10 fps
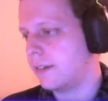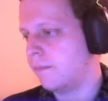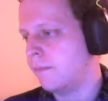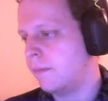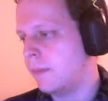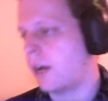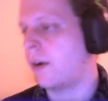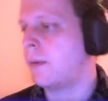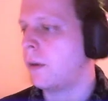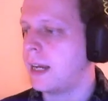No,
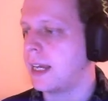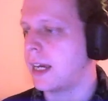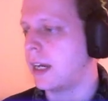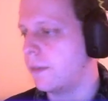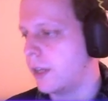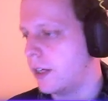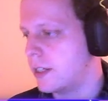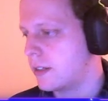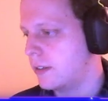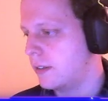I'm not feeling any of
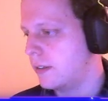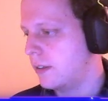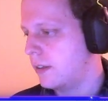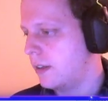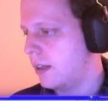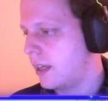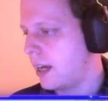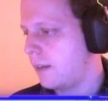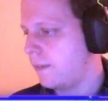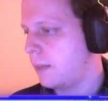those.
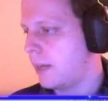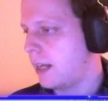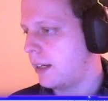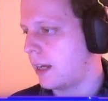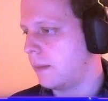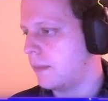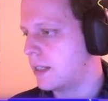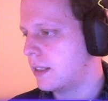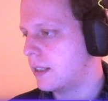Get female names.